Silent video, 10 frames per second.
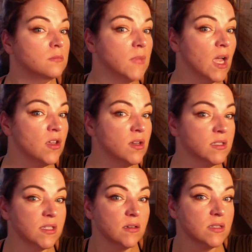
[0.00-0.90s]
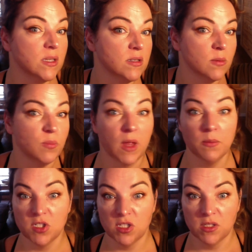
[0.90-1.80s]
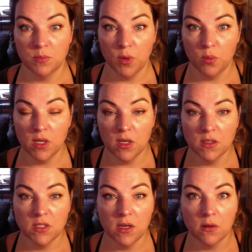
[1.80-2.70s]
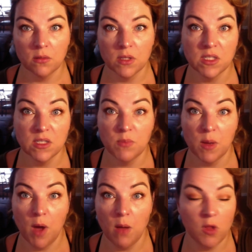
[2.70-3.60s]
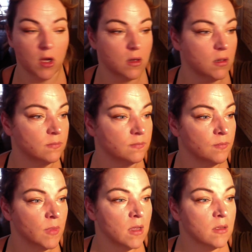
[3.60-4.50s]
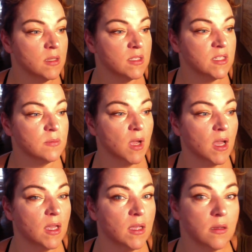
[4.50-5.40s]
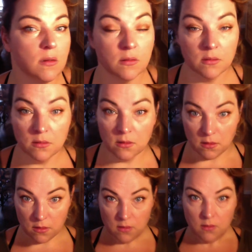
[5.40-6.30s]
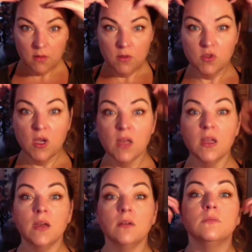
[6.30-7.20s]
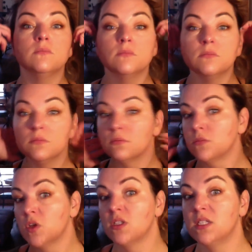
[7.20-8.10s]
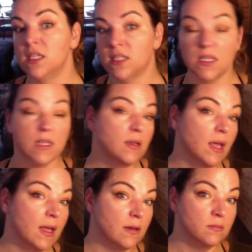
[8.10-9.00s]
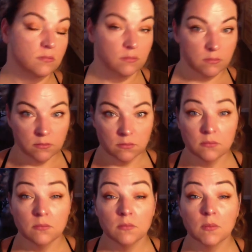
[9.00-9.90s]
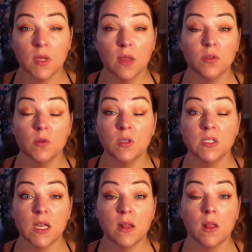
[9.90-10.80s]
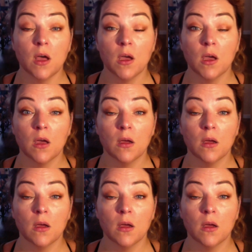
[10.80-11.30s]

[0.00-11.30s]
no, you could still see some blemishes, but what are you going to do? This is my mom look. This is my, try to look decent and get through the day look.